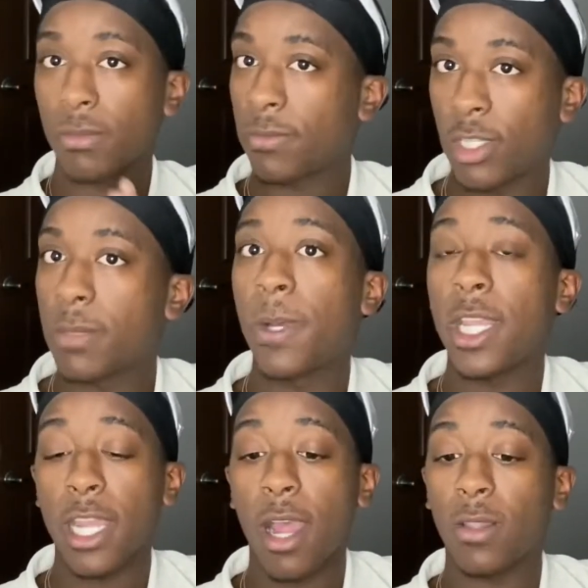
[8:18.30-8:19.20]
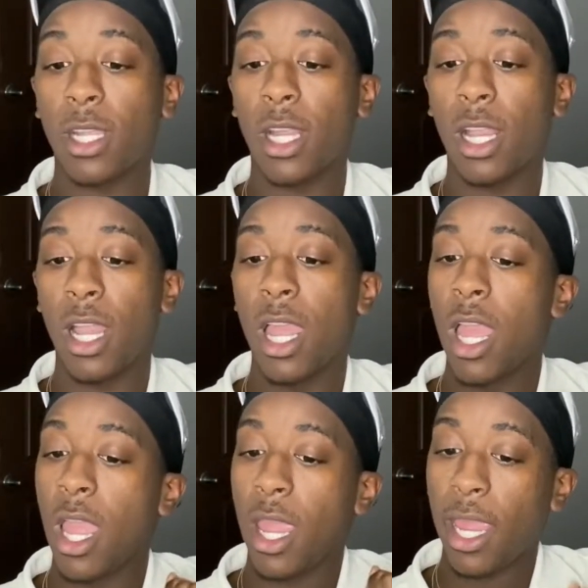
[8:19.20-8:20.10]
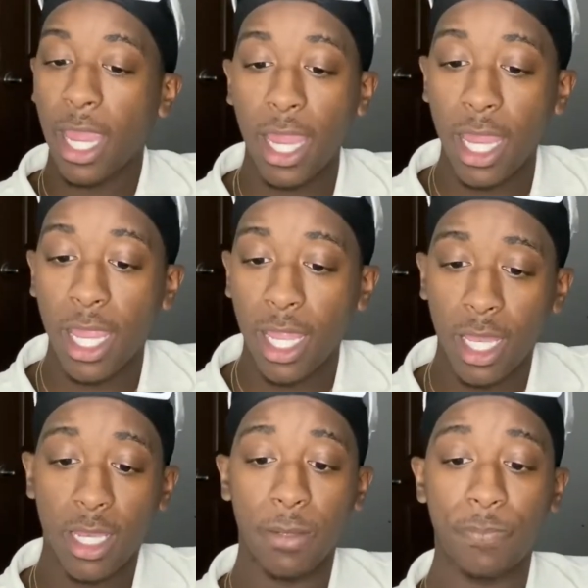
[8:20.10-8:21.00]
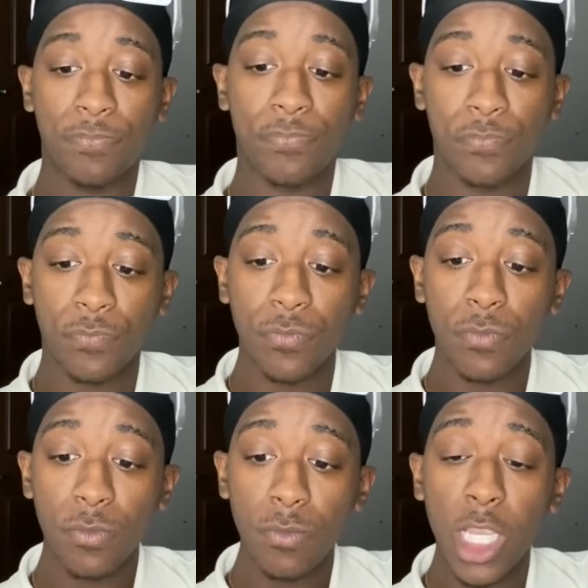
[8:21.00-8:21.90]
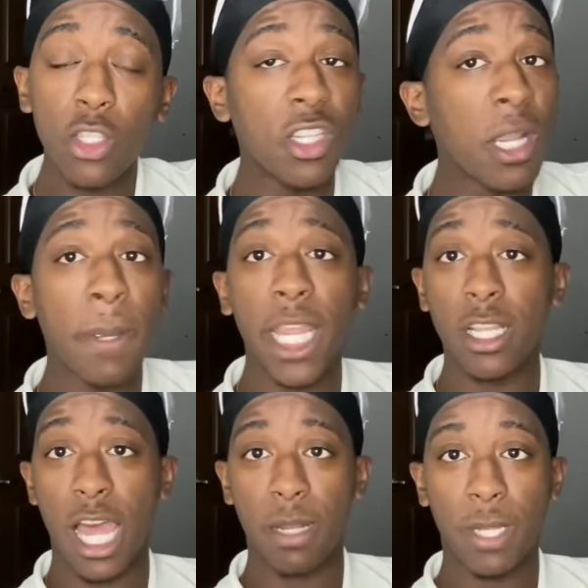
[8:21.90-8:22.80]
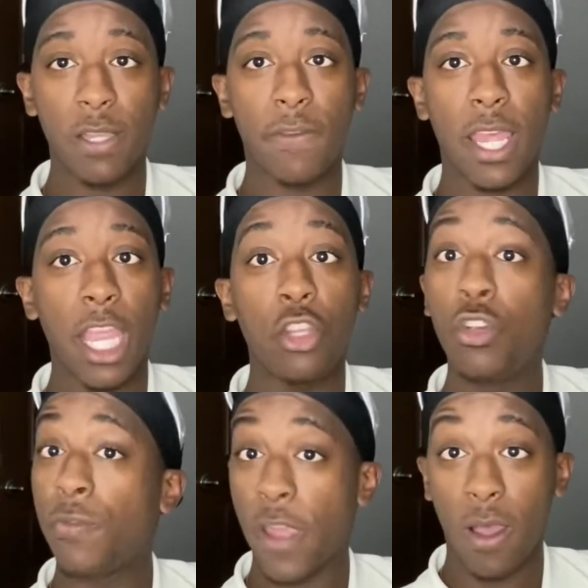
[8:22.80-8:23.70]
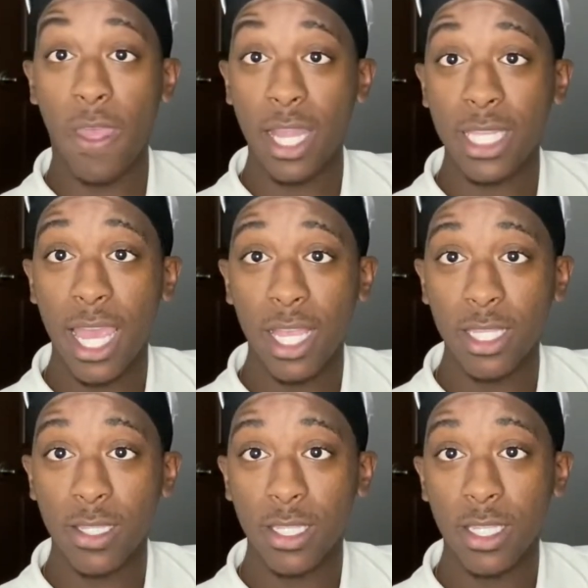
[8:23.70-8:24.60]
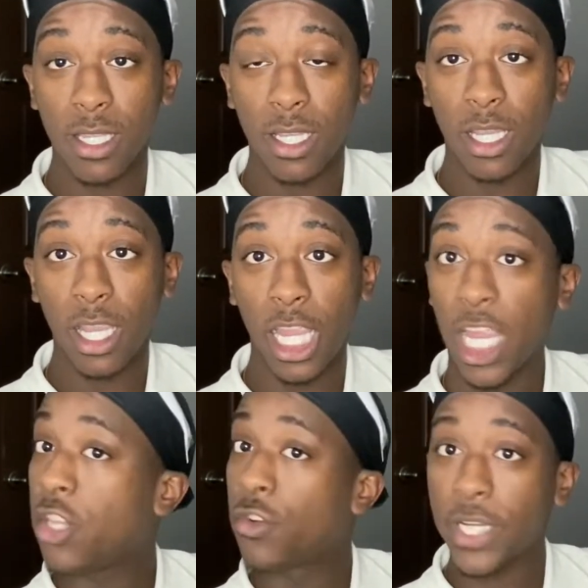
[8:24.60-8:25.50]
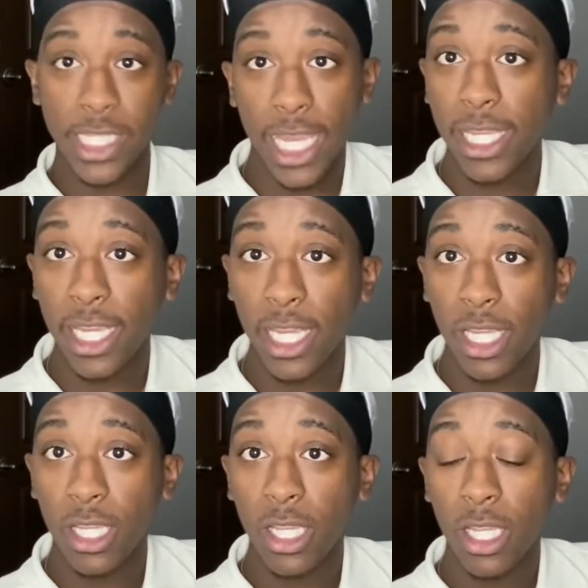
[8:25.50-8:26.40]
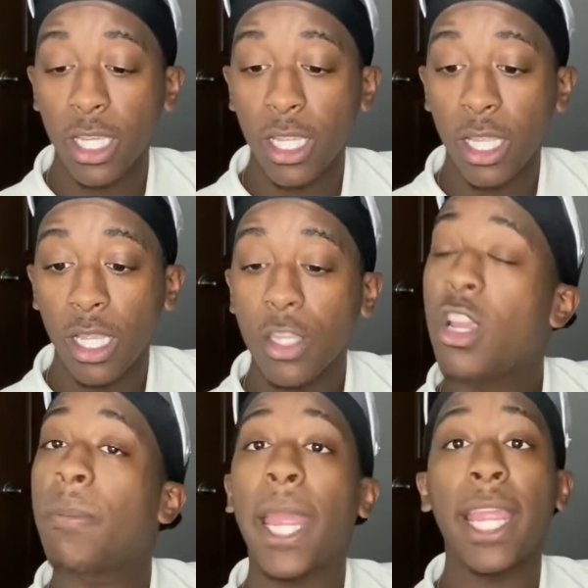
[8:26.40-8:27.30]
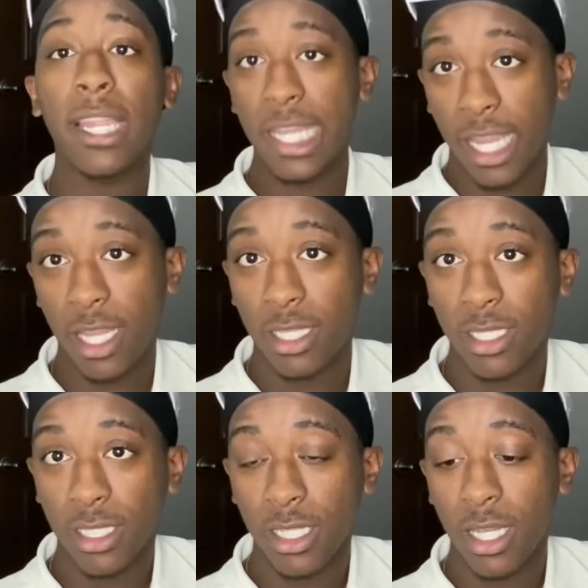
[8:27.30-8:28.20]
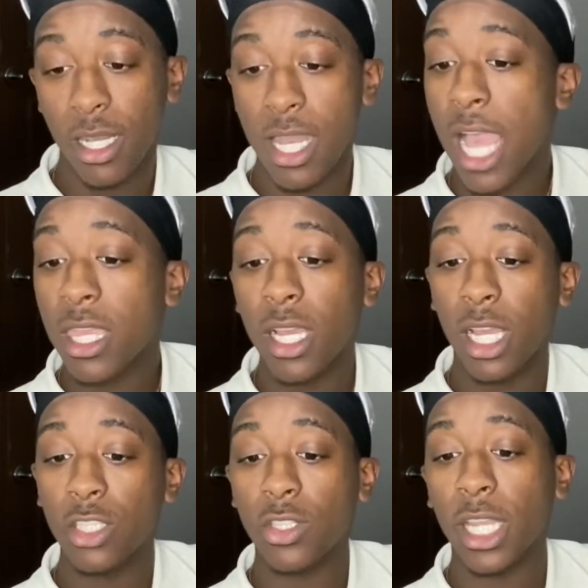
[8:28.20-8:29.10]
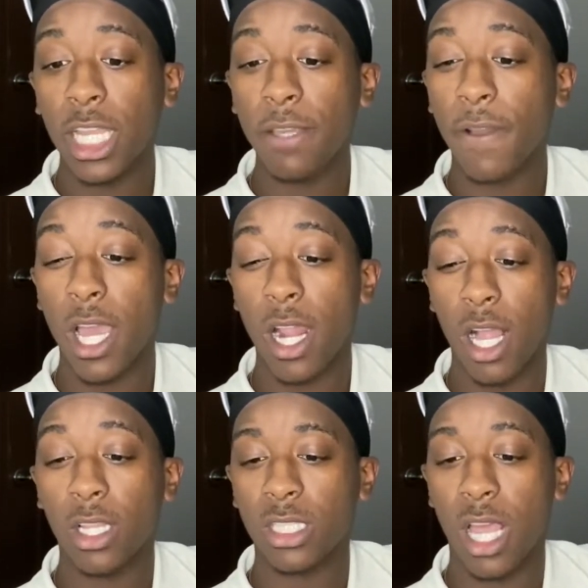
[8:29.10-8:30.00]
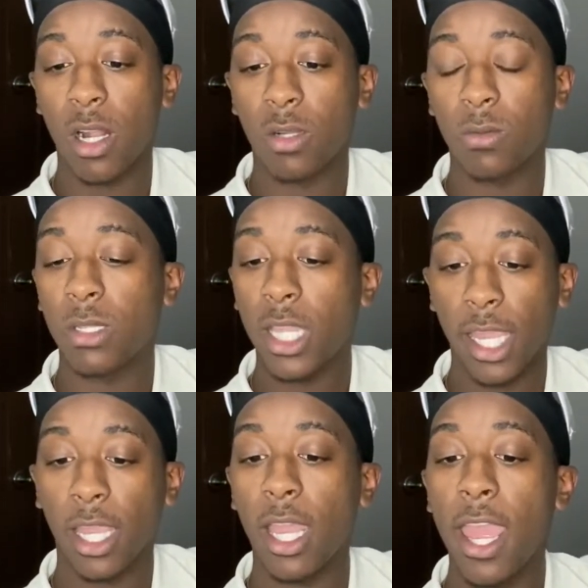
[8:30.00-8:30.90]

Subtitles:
Just putting it out there. And so you're paying a lot of money for that. You fail that test and you retake it, you're paying again. Not the $185, I don't think.